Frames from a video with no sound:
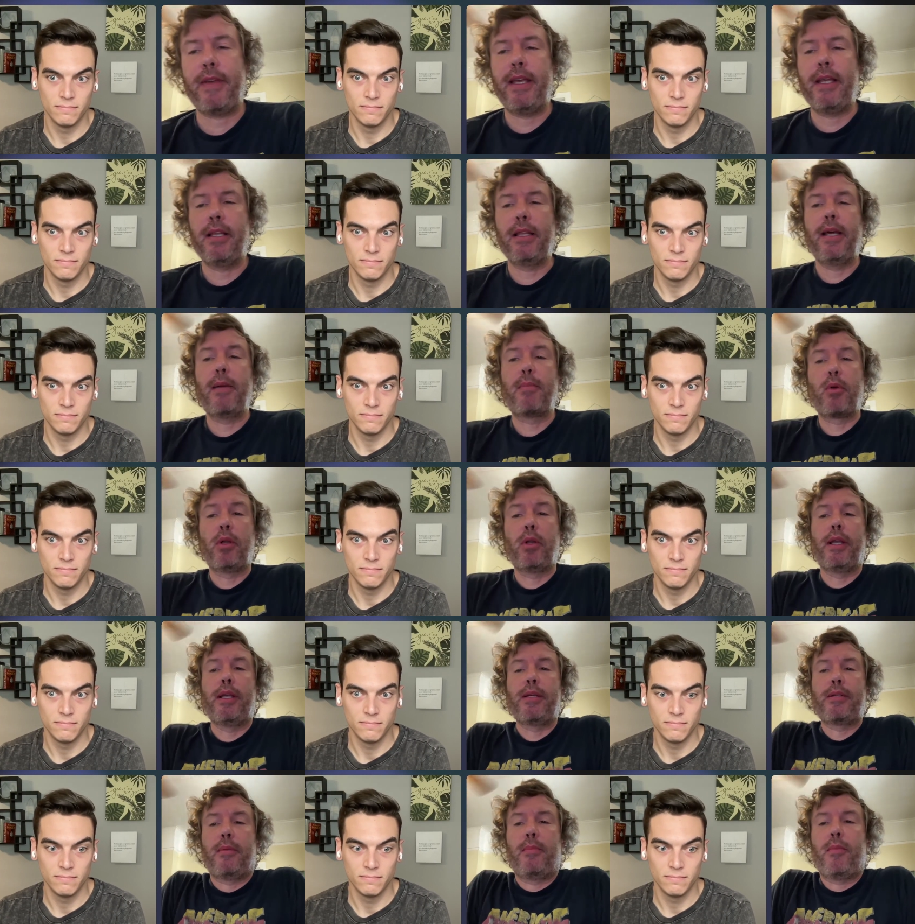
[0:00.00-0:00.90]

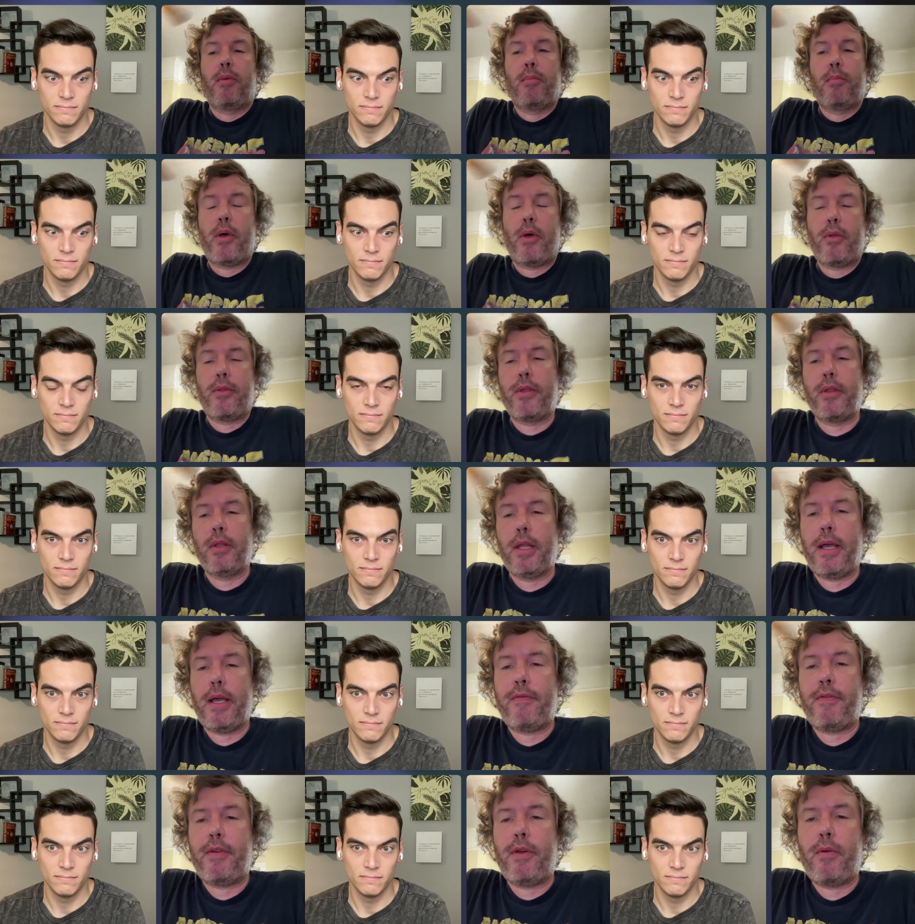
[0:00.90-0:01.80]
Speaker 1: illiberalism on both the
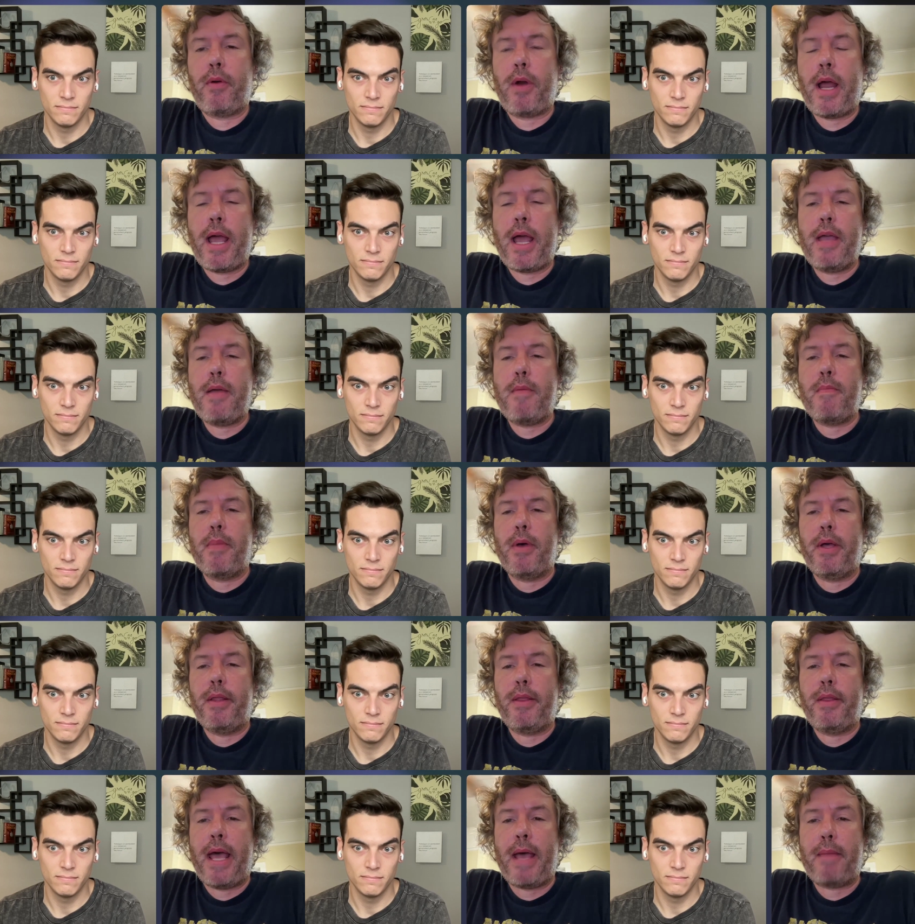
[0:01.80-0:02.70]
left and right,
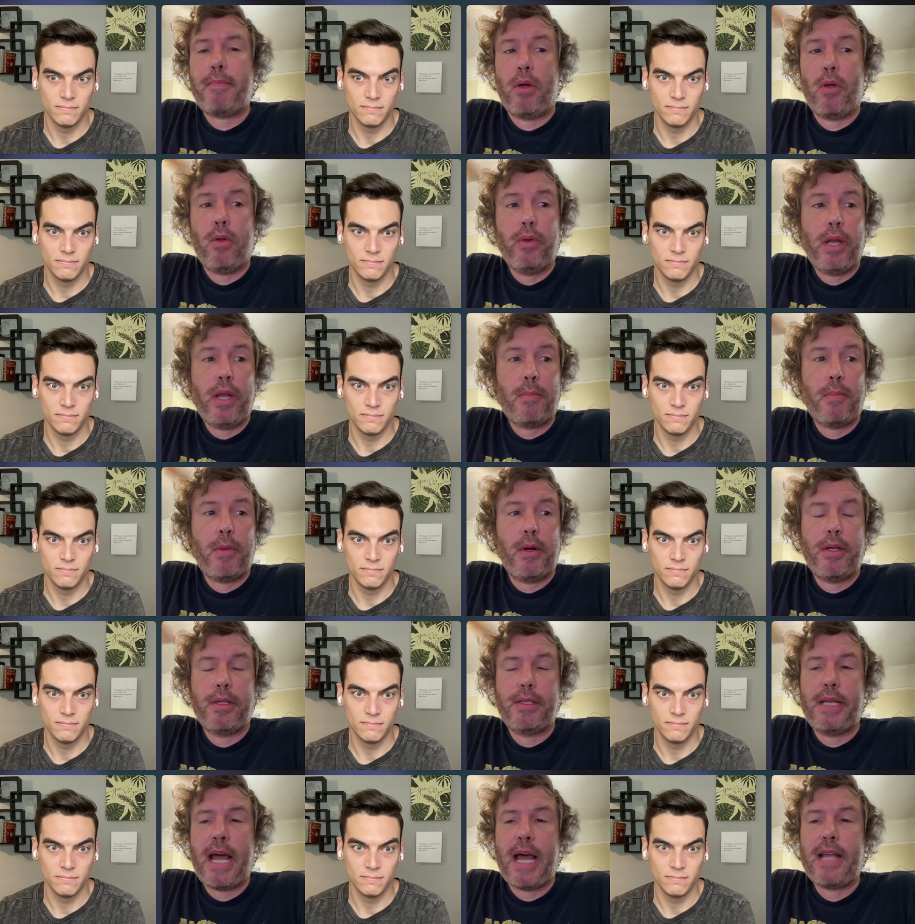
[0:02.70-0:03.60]
but that poll number
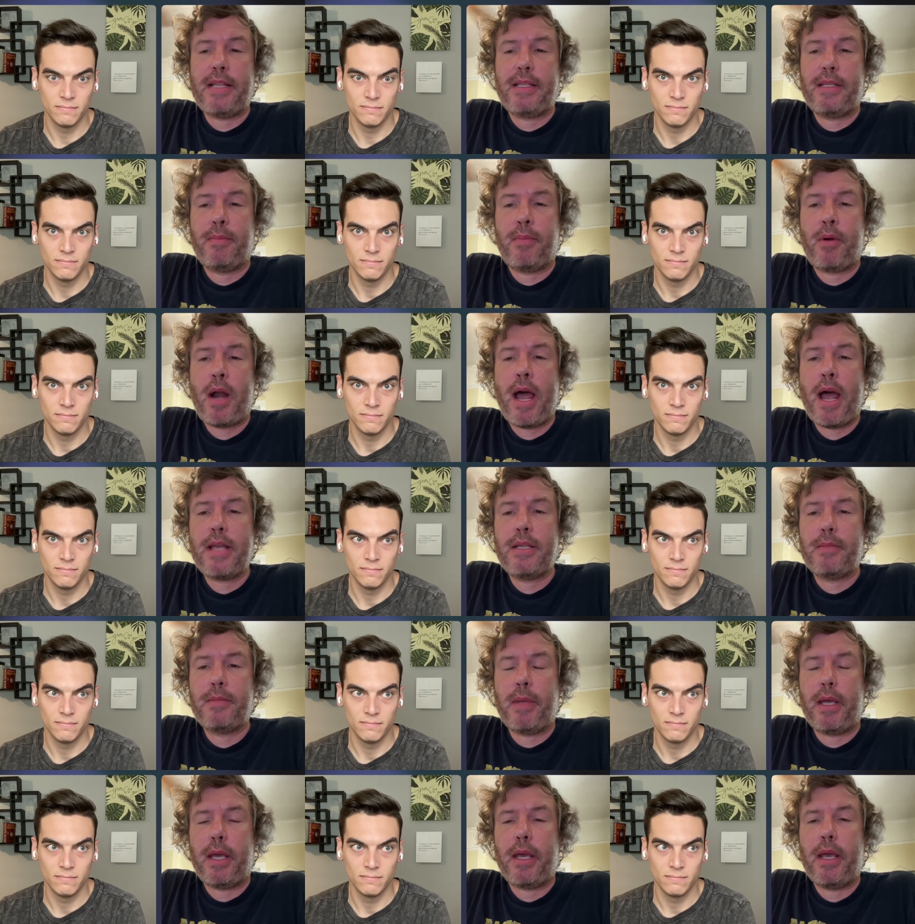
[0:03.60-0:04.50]
does not
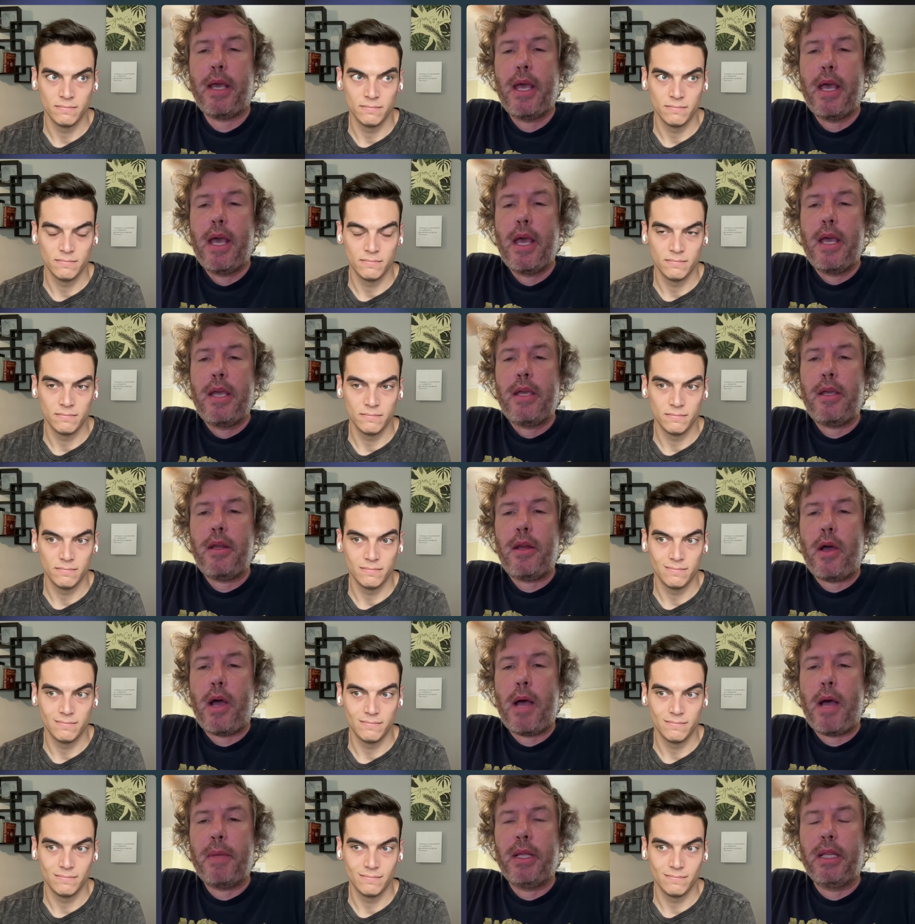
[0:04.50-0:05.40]
surprise me. You know,
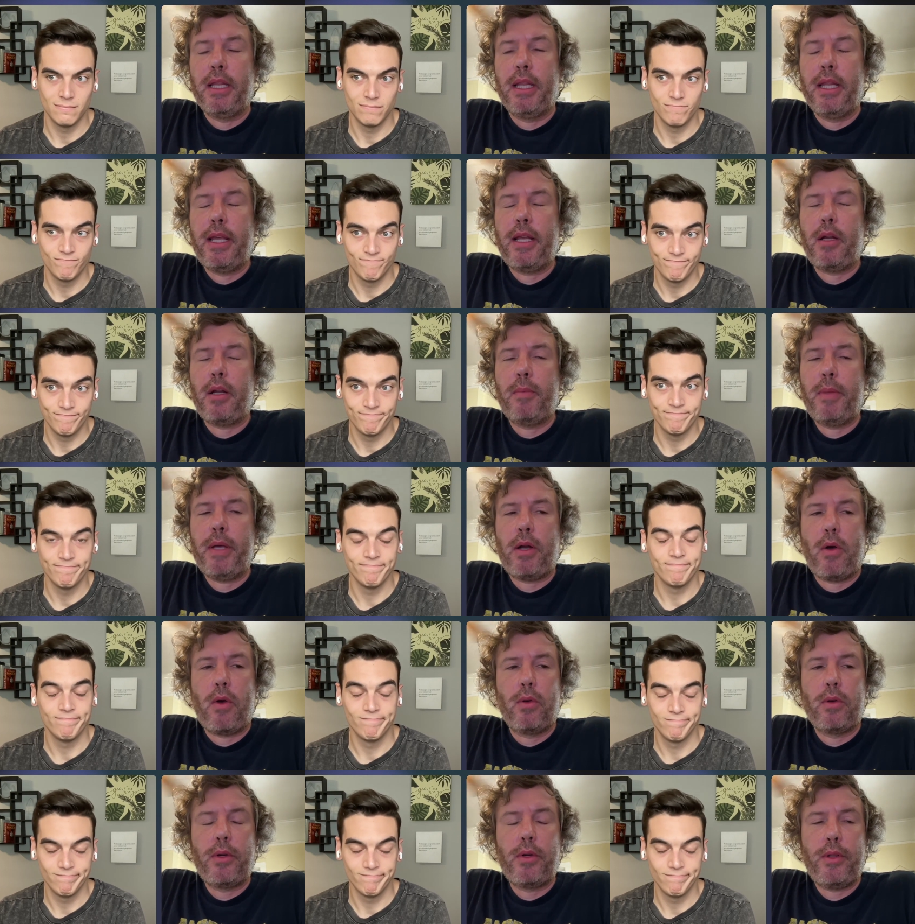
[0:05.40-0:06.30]
I'm a little bit
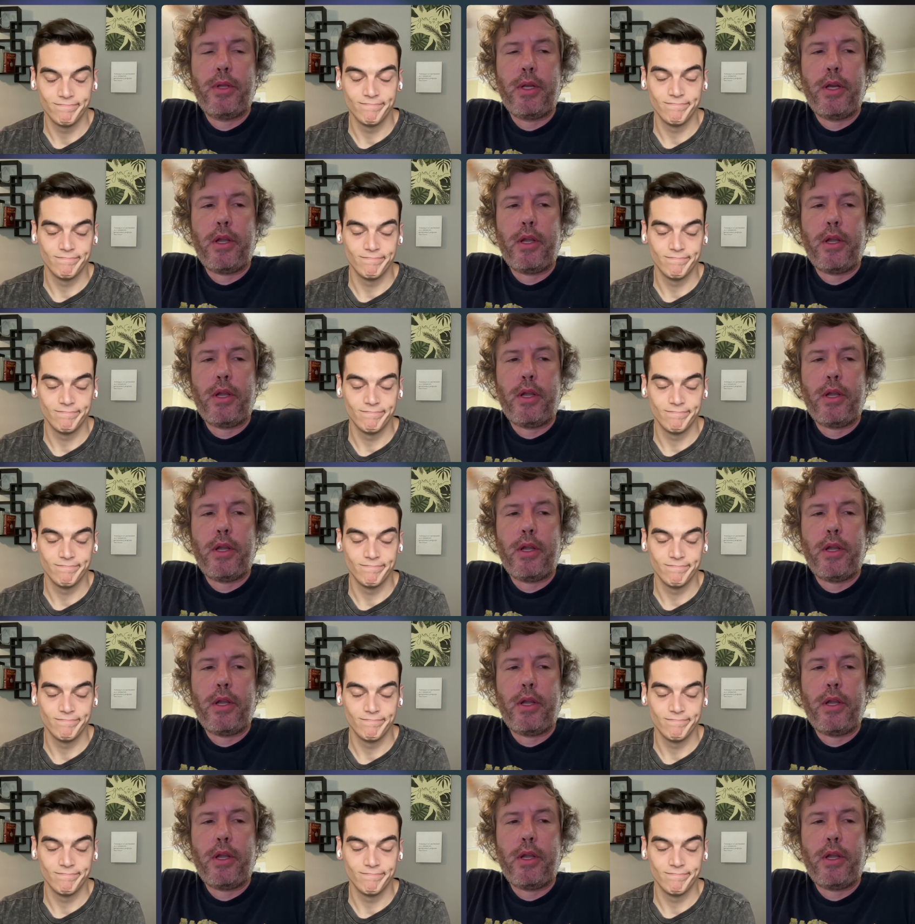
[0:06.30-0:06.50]
older than